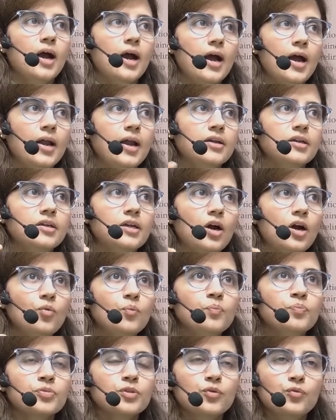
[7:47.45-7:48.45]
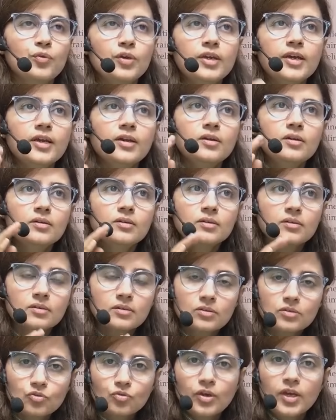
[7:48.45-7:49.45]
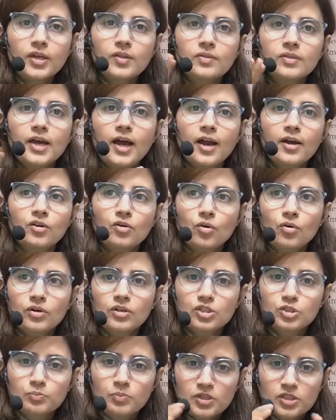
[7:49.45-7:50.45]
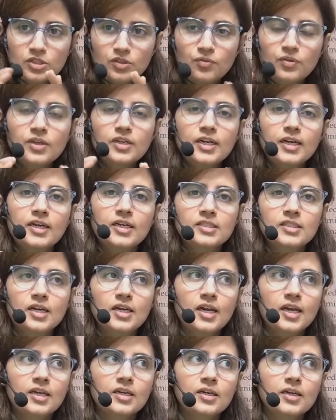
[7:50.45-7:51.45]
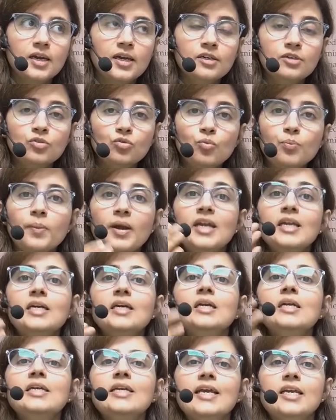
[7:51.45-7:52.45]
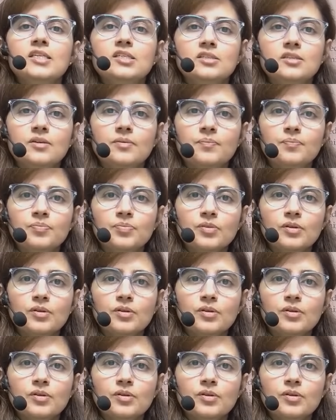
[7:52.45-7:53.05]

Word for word: And now we can train that on a specific data set like related to medical text,